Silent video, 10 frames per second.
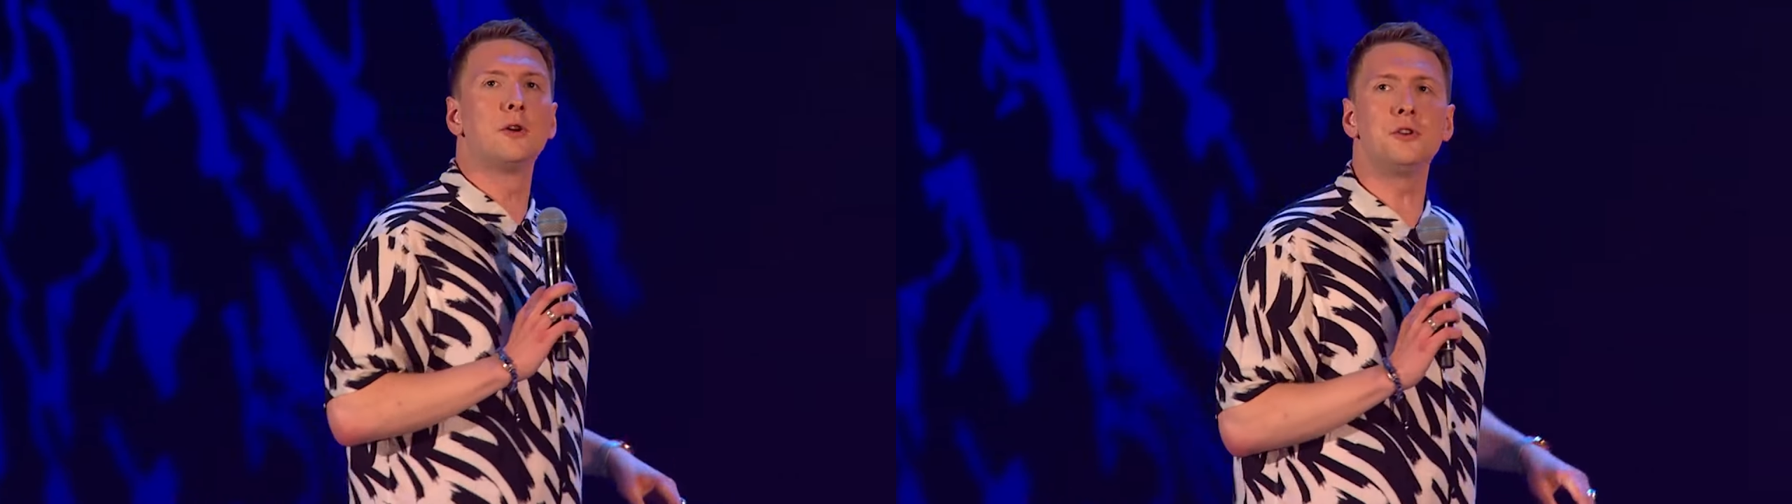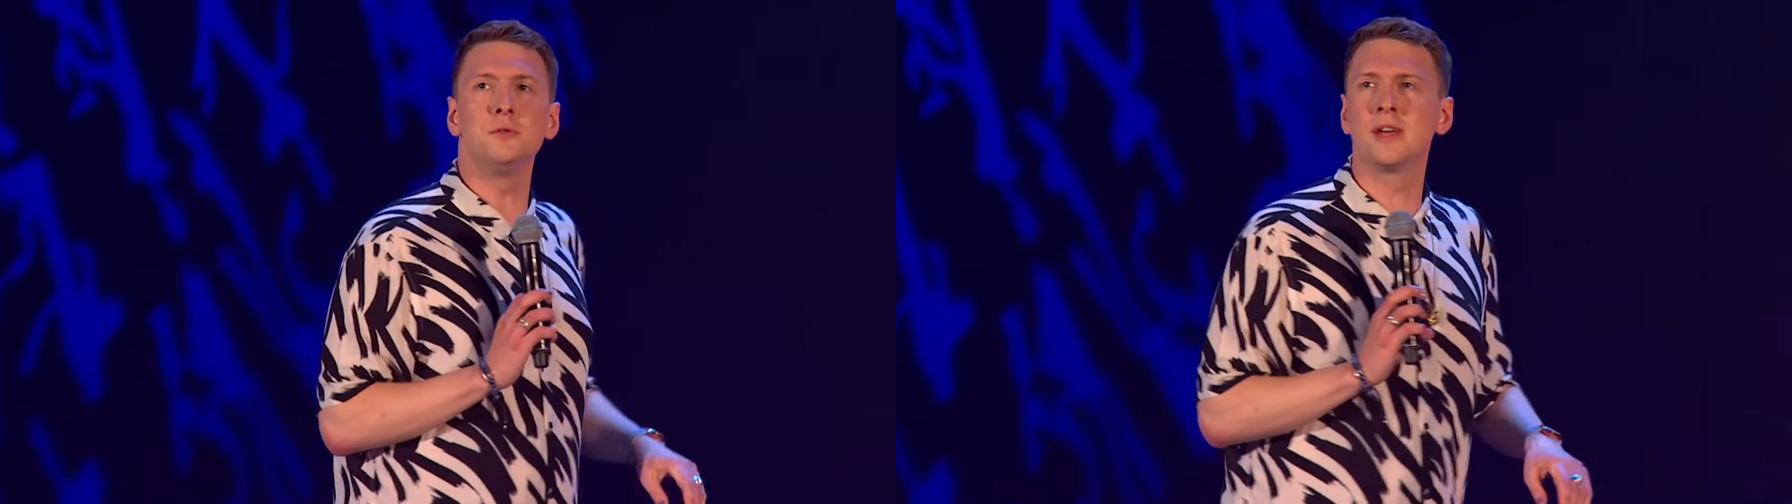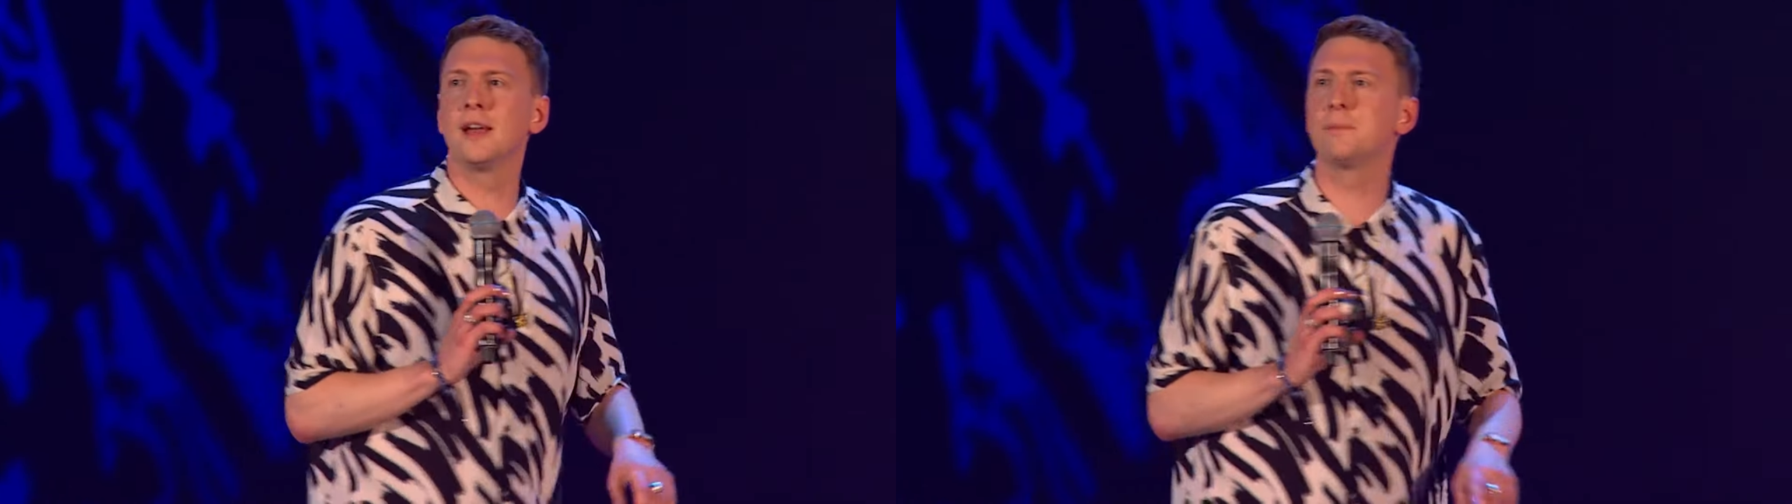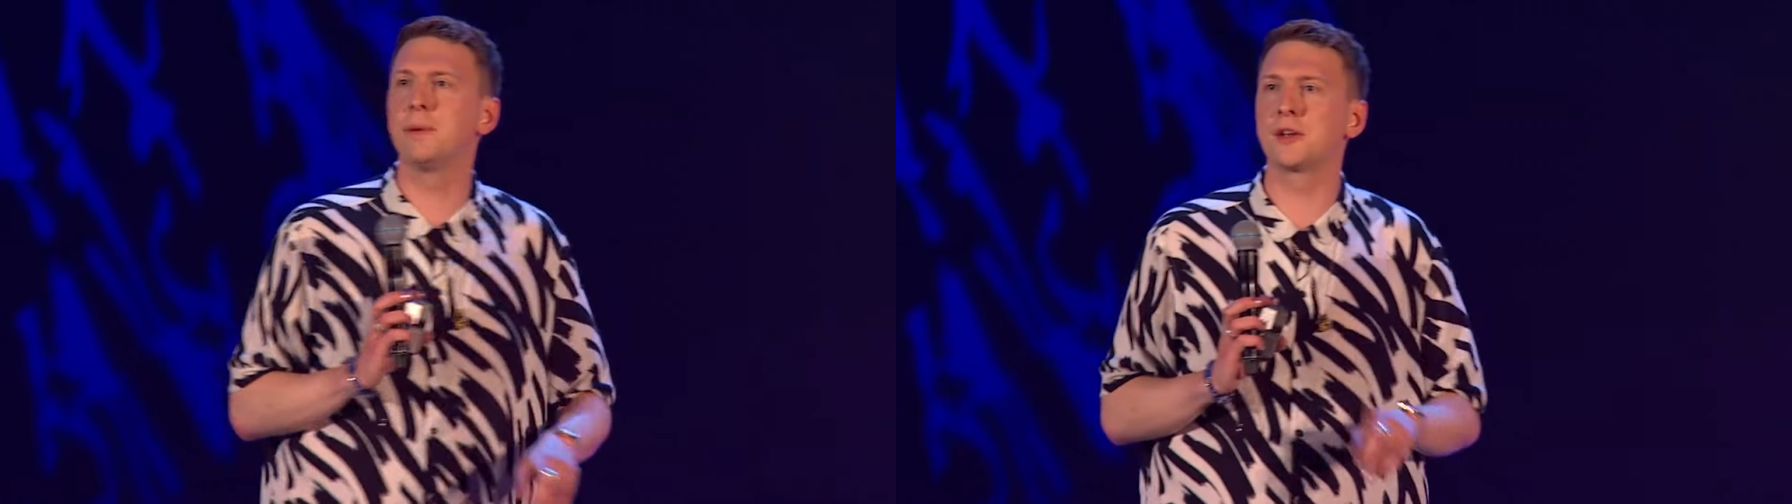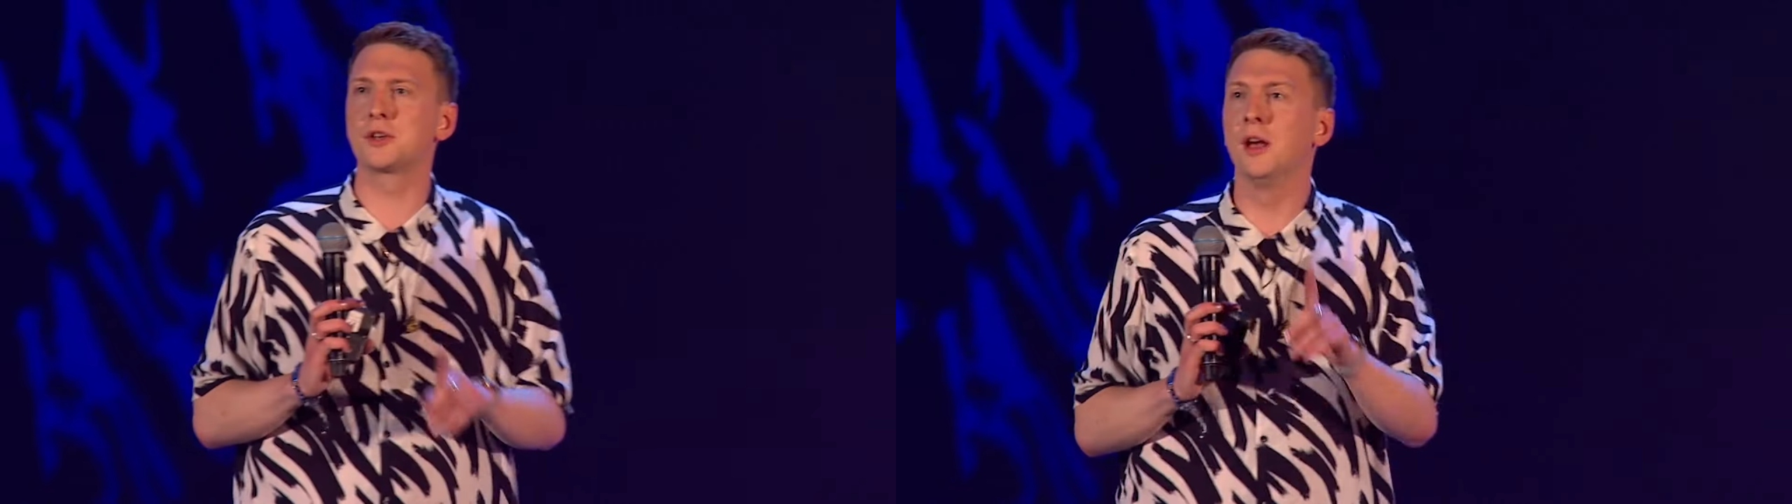could you take a
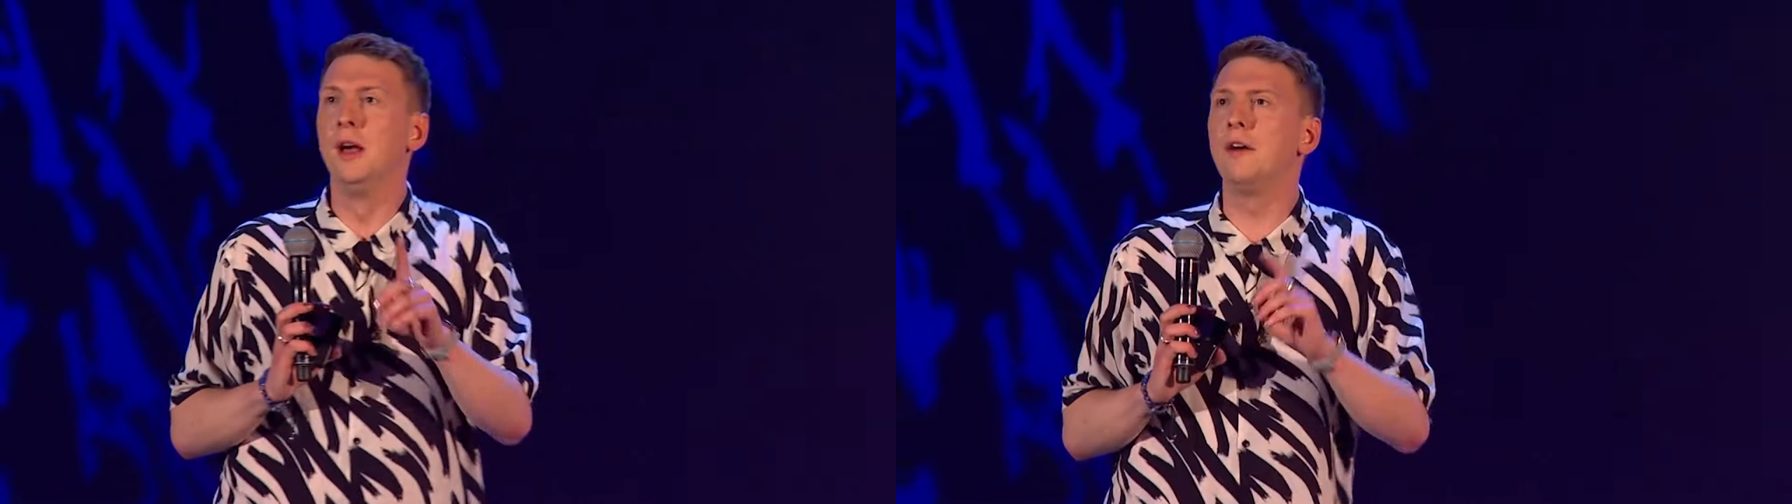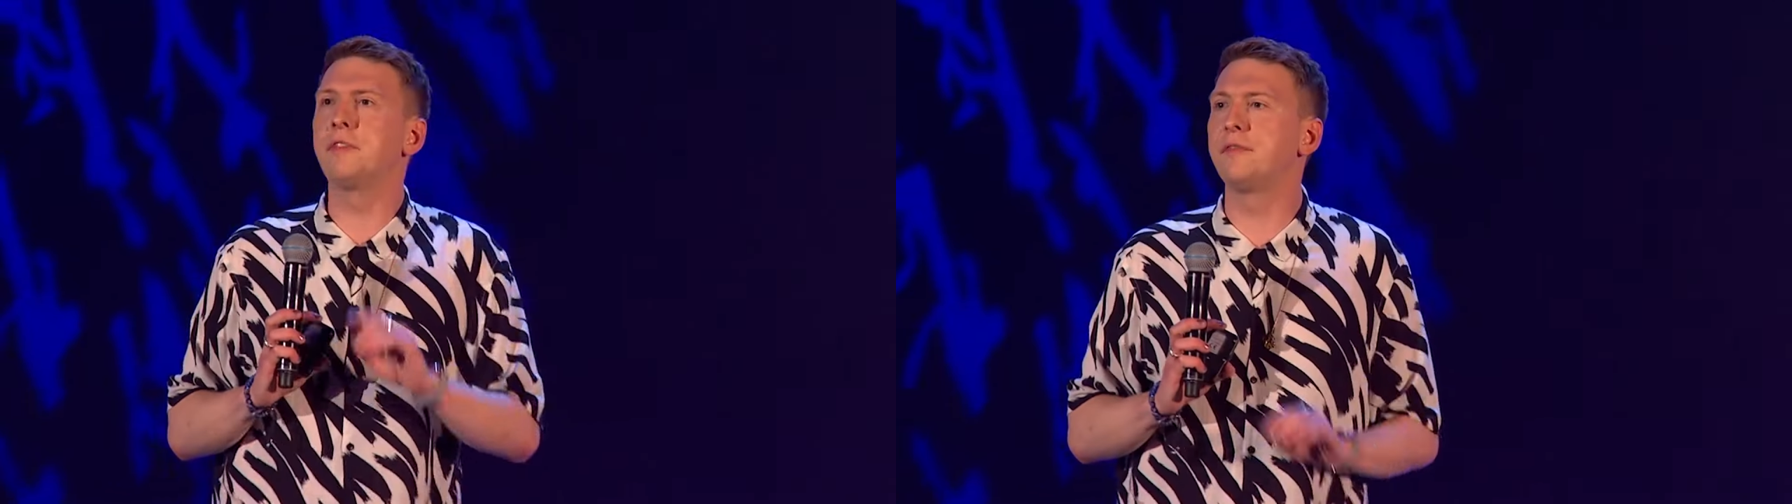picture of